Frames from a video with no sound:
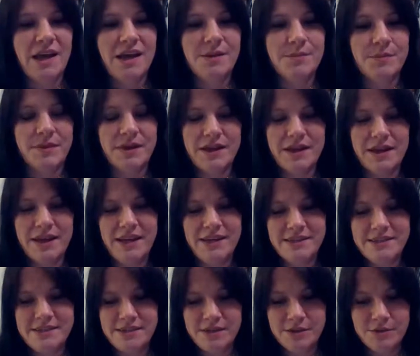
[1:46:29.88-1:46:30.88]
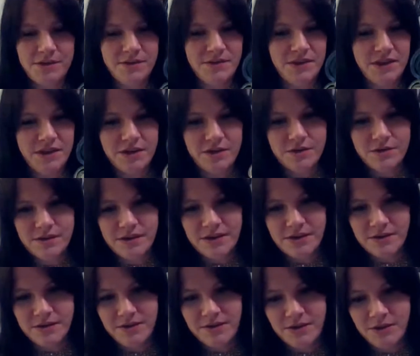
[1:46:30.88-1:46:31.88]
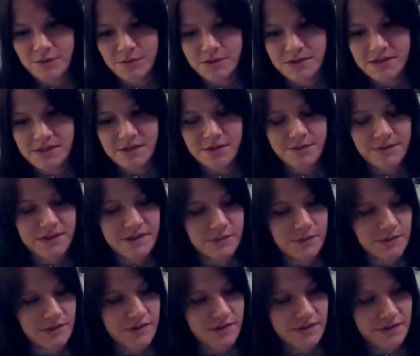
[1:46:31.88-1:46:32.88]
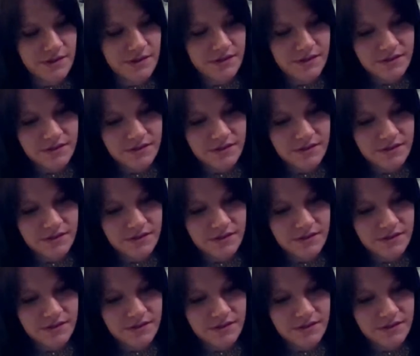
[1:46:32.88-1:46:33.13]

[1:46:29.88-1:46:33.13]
um, I don't even know. I don't even know where to start with this one.